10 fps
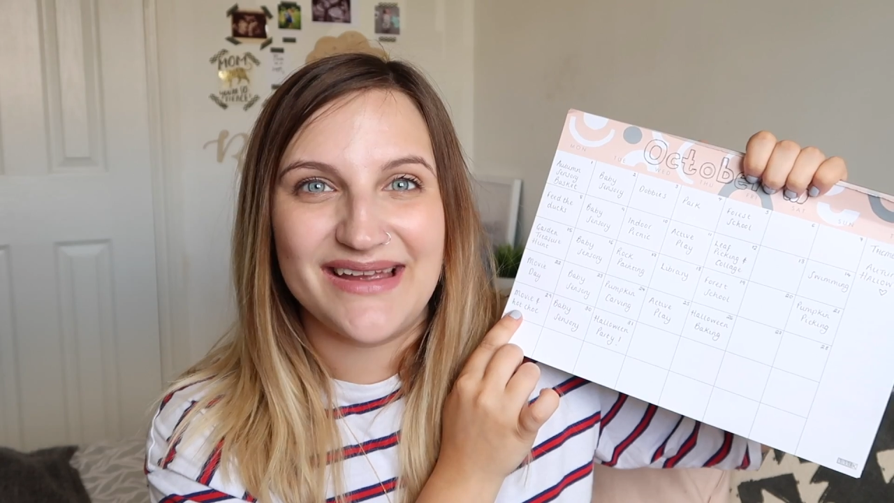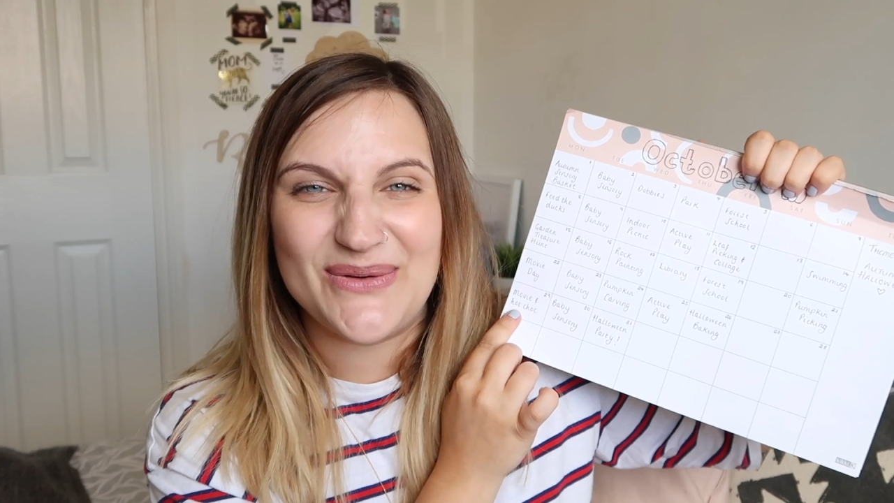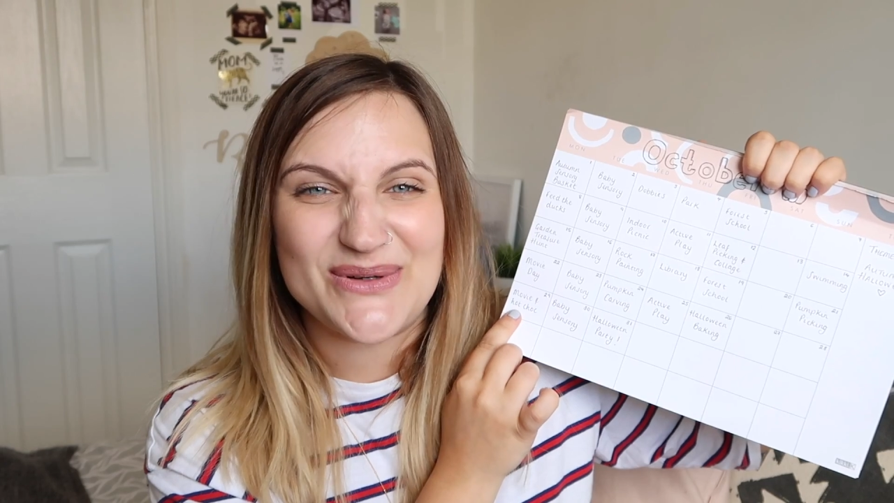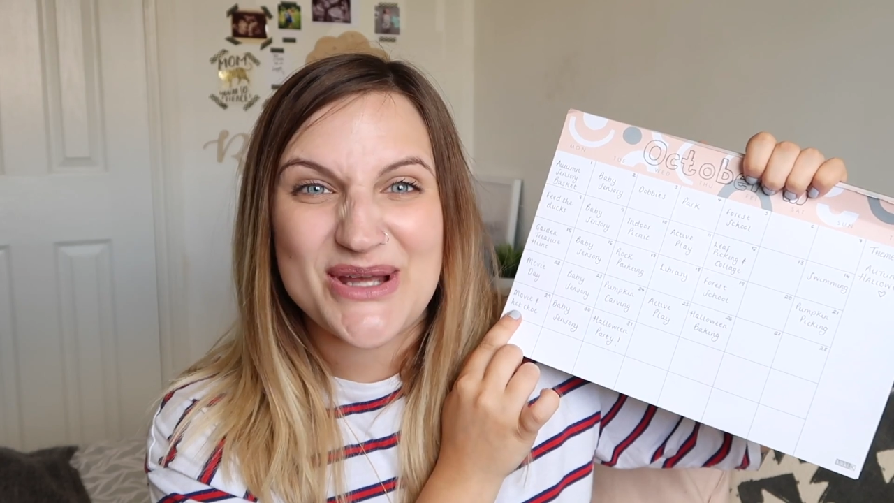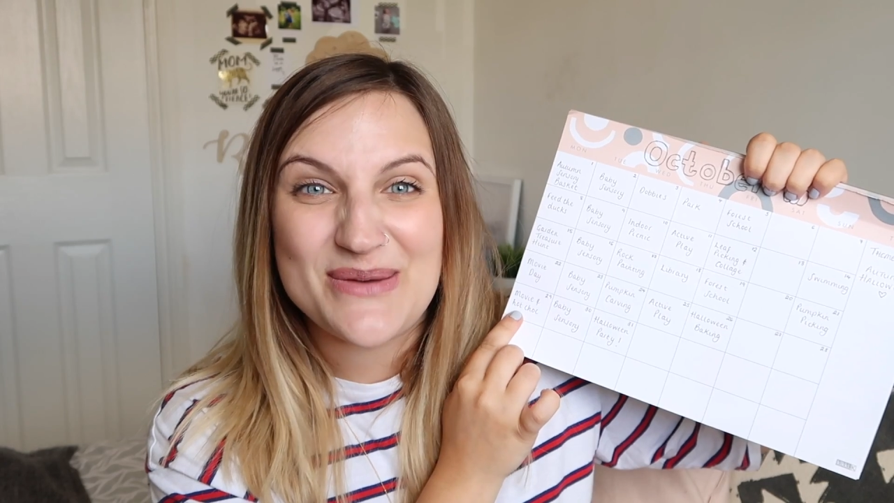
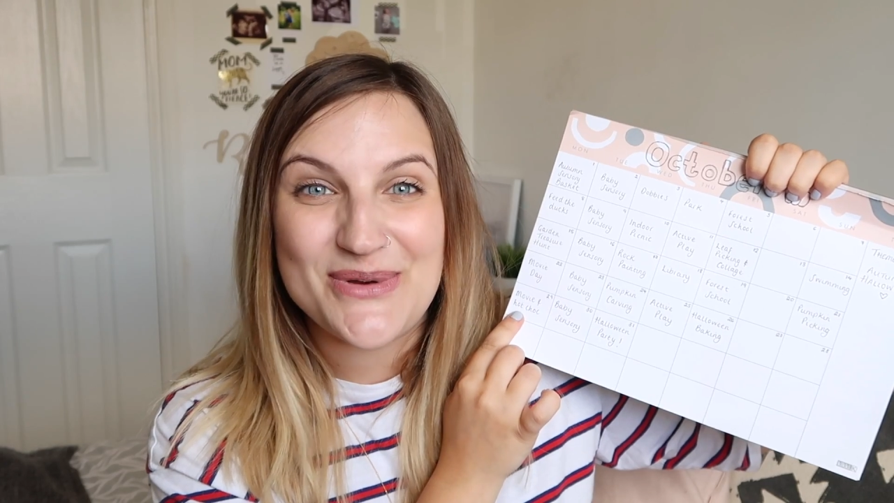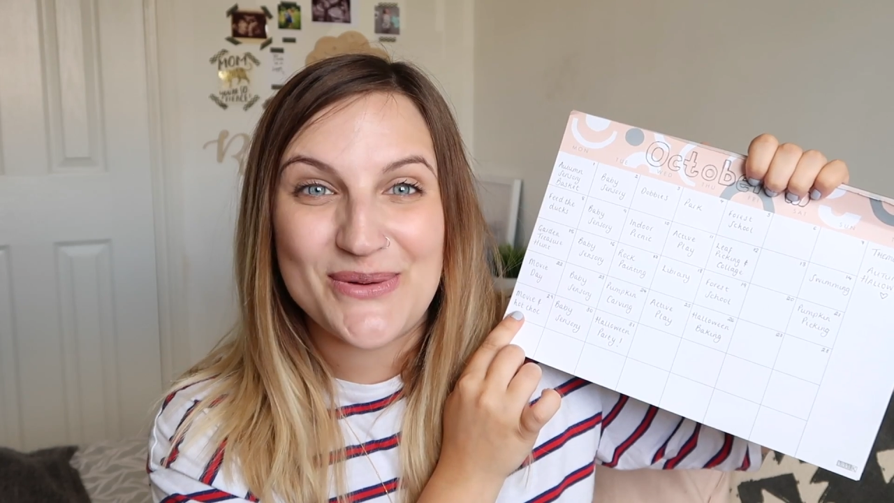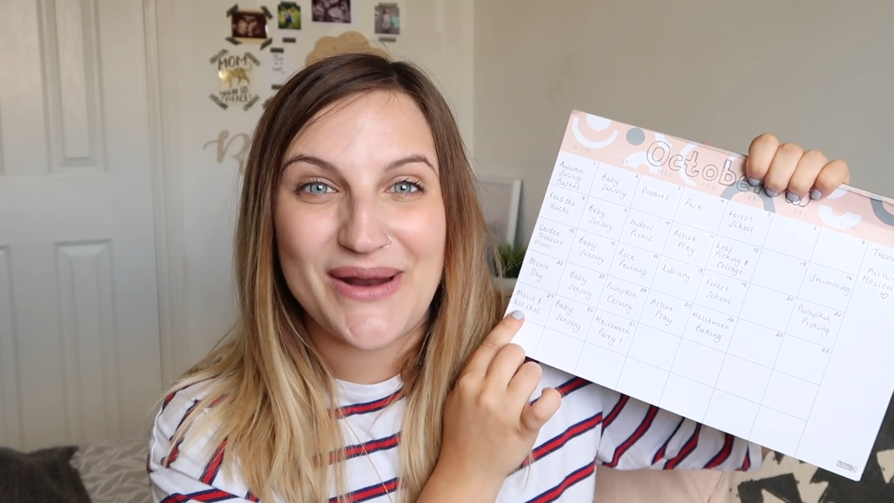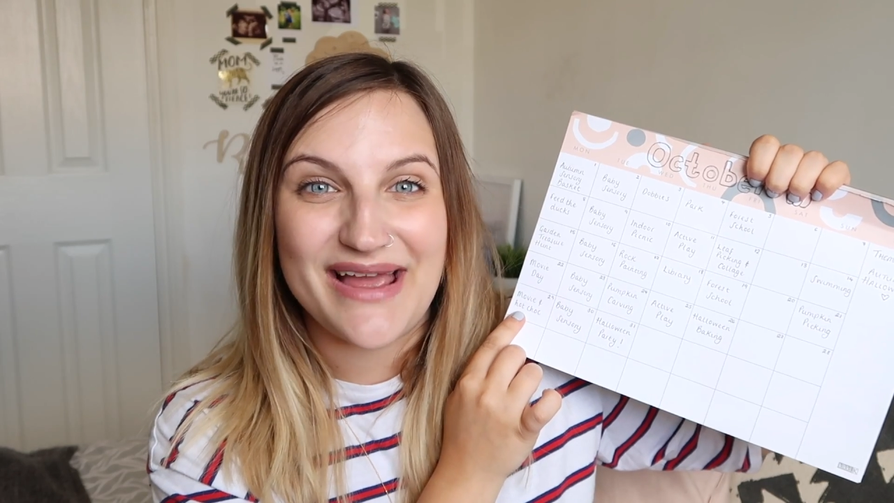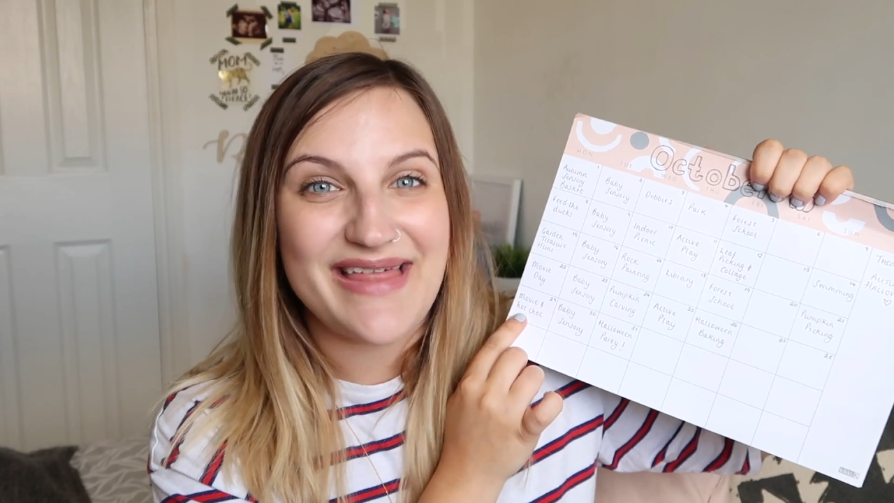
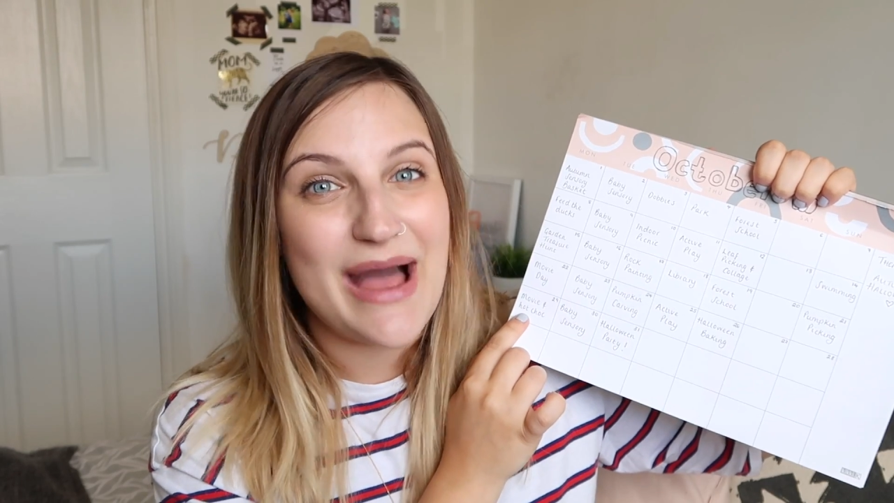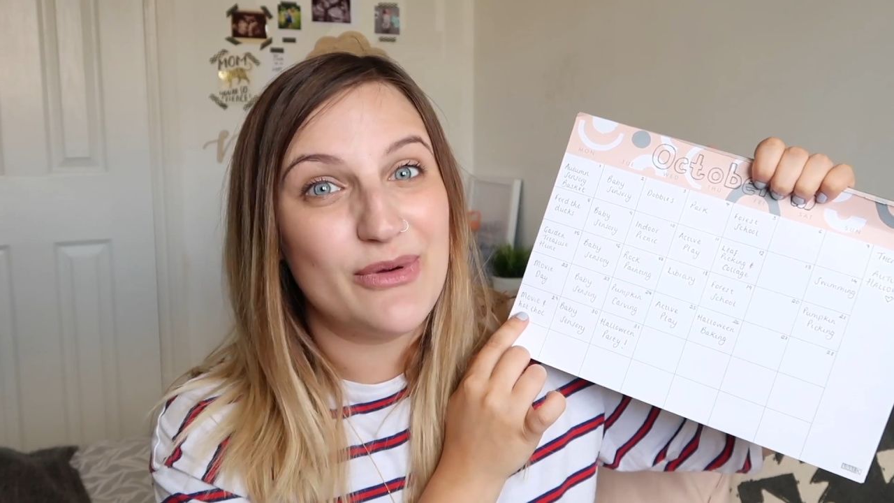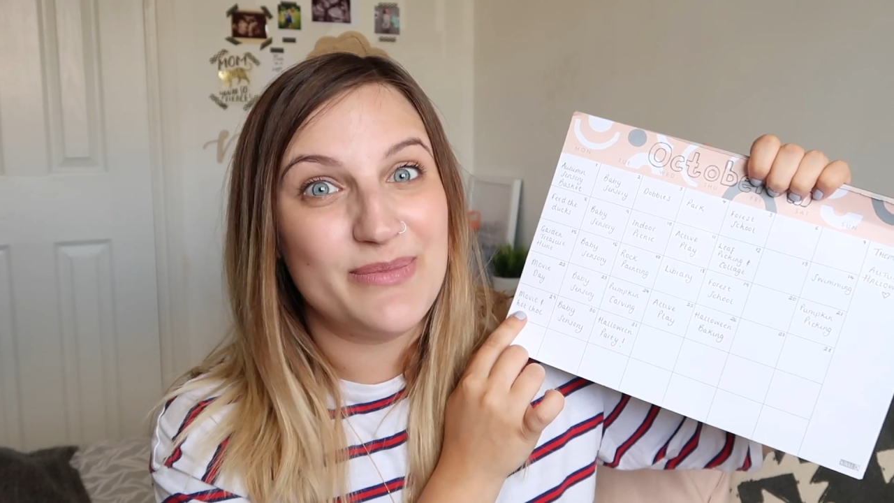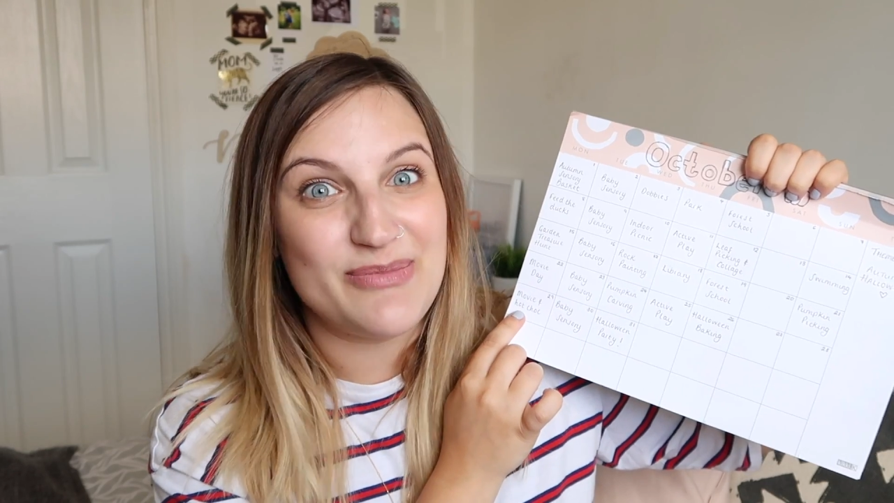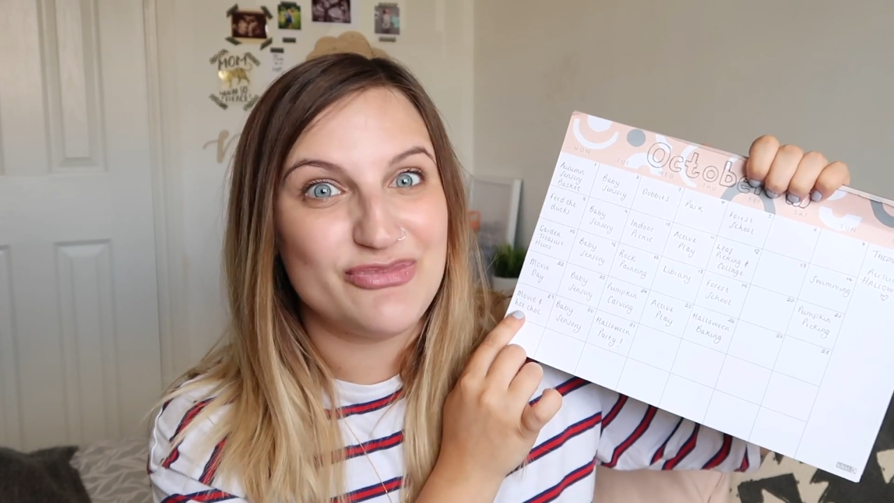autumnal like that
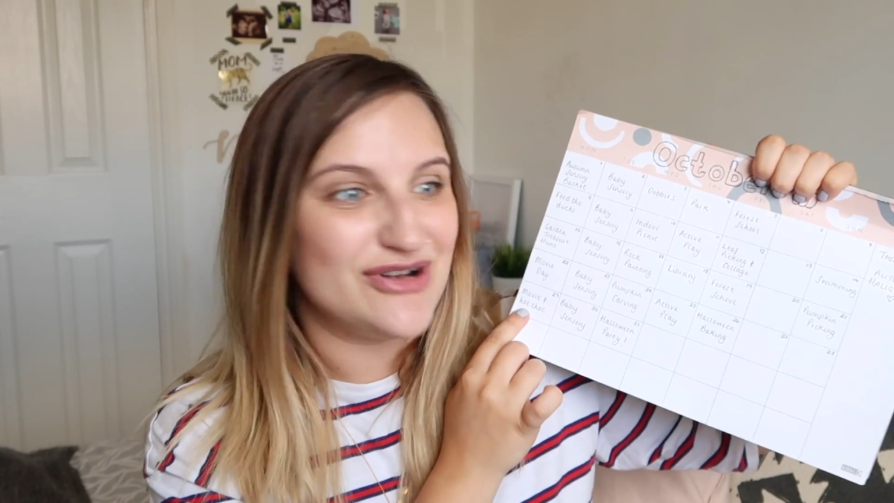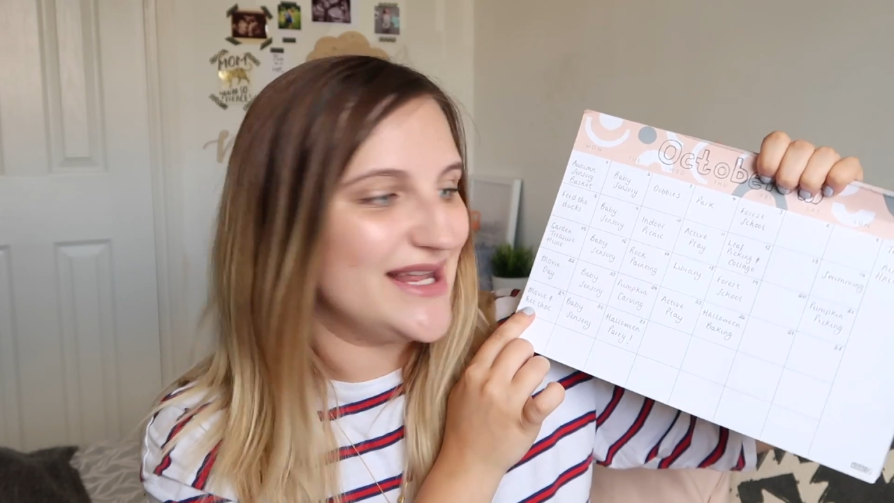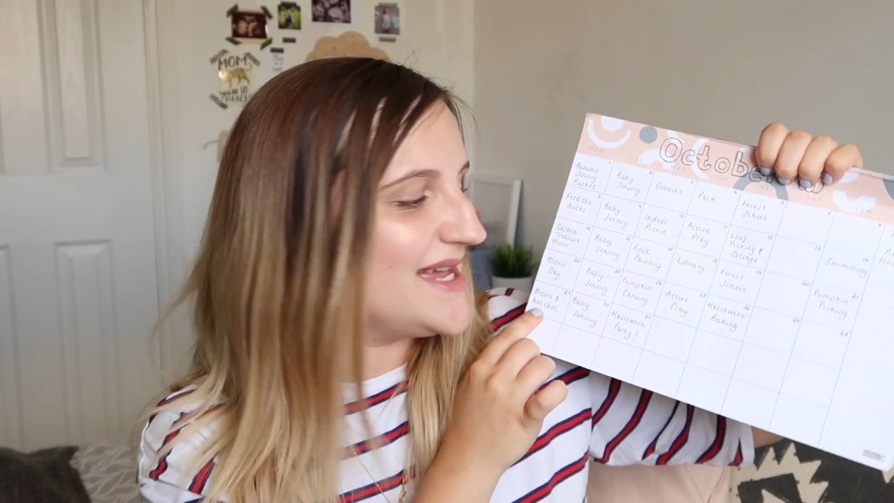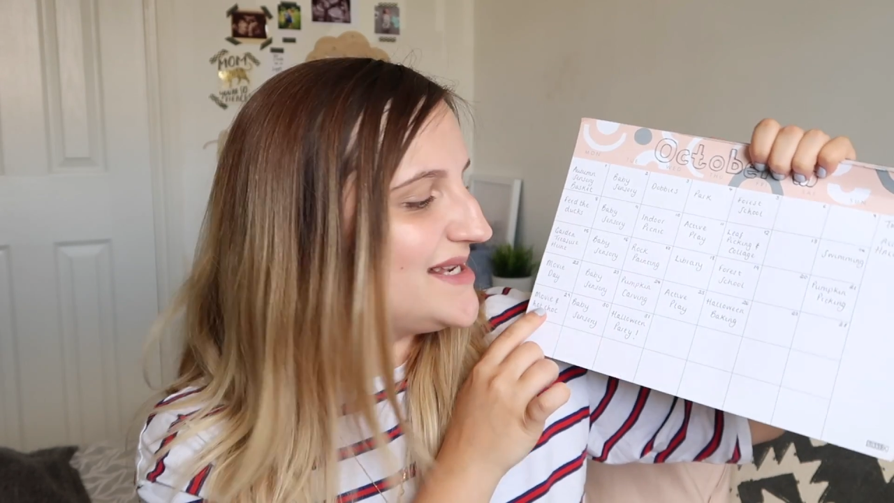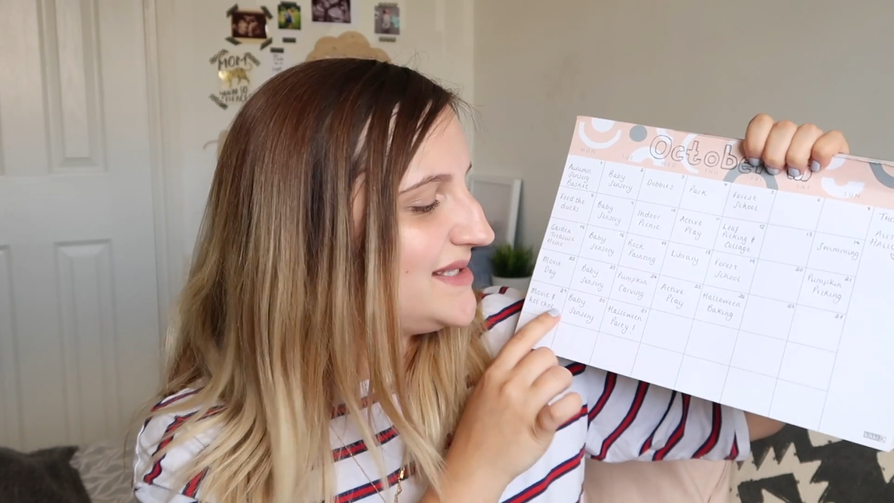would be
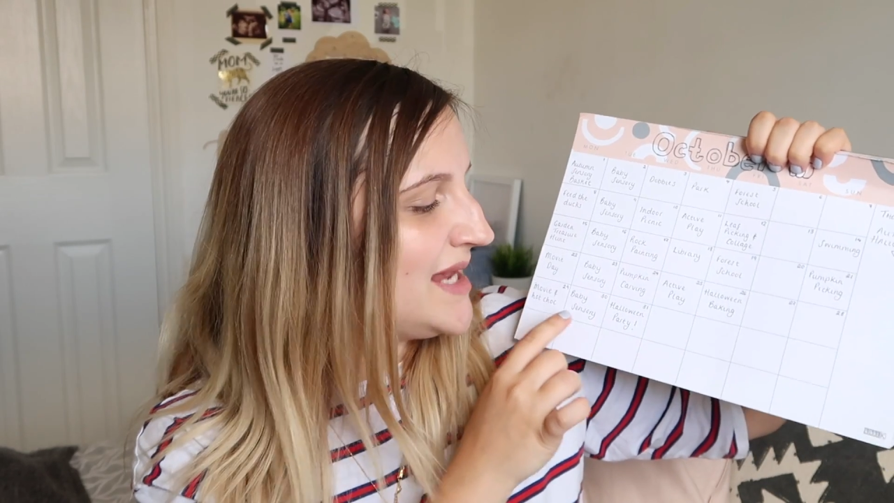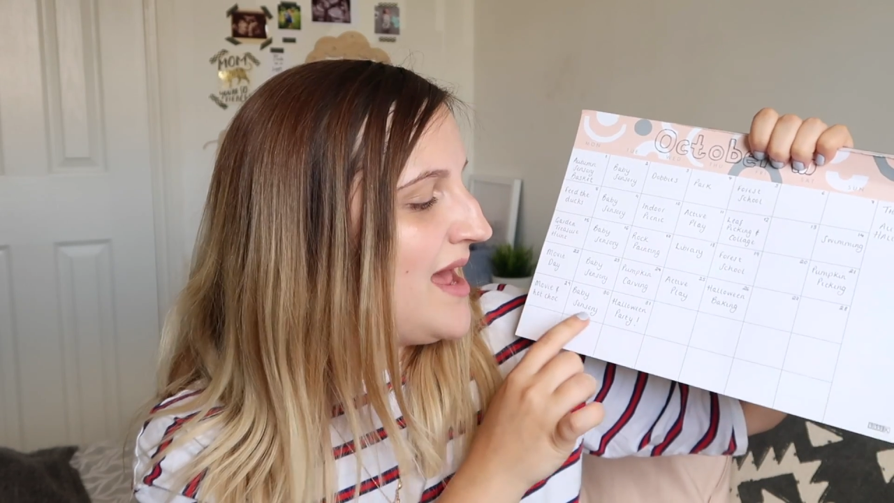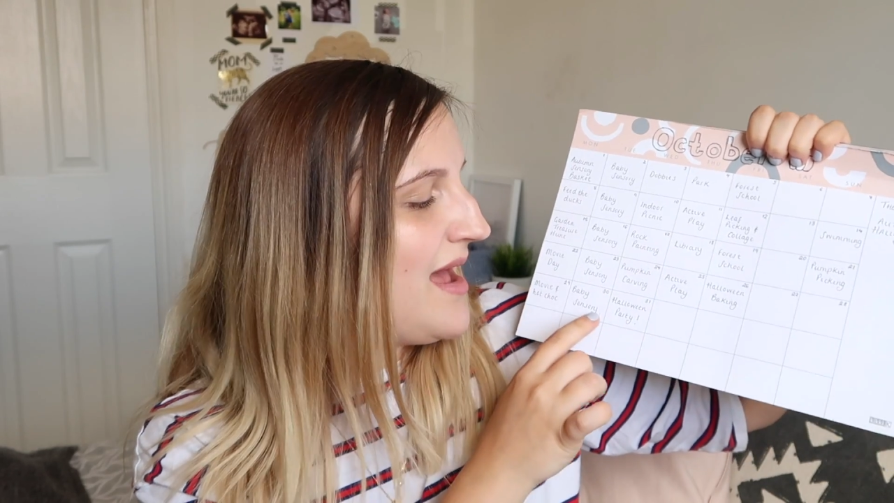brilliant.